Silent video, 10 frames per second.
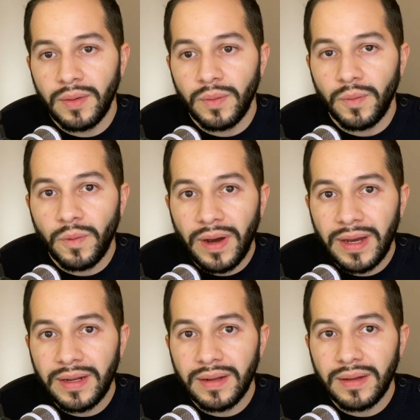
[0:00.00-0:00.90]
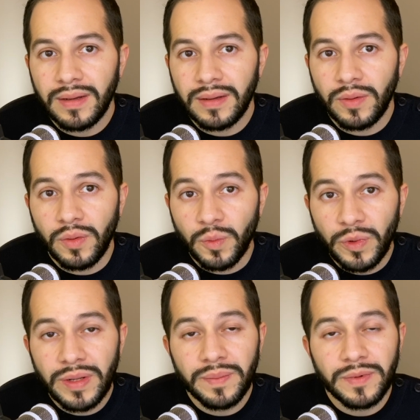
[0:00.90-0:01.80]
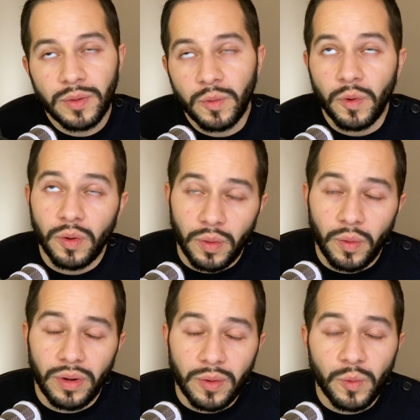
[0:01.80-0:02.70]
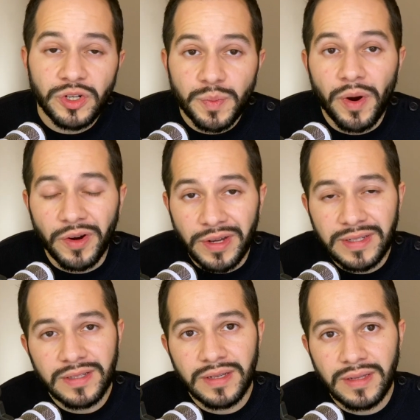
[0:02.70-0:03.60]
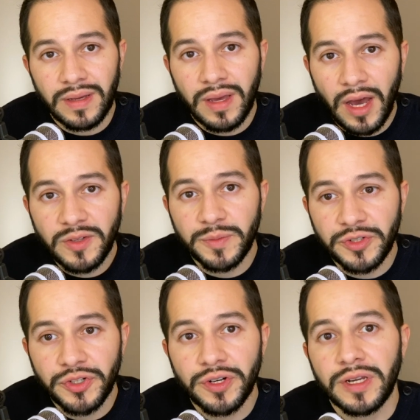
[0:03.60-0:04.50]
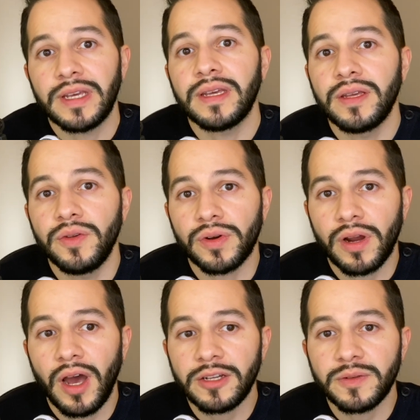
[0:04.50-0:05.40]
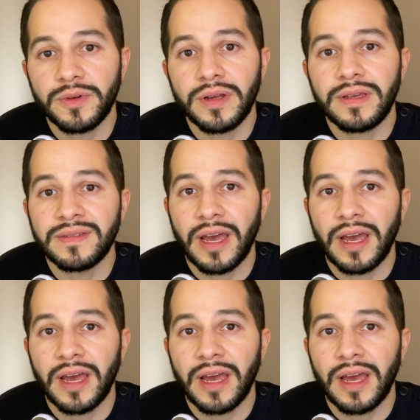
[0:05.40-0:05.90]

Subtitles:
what and on which or in which points in the customer journey your customer is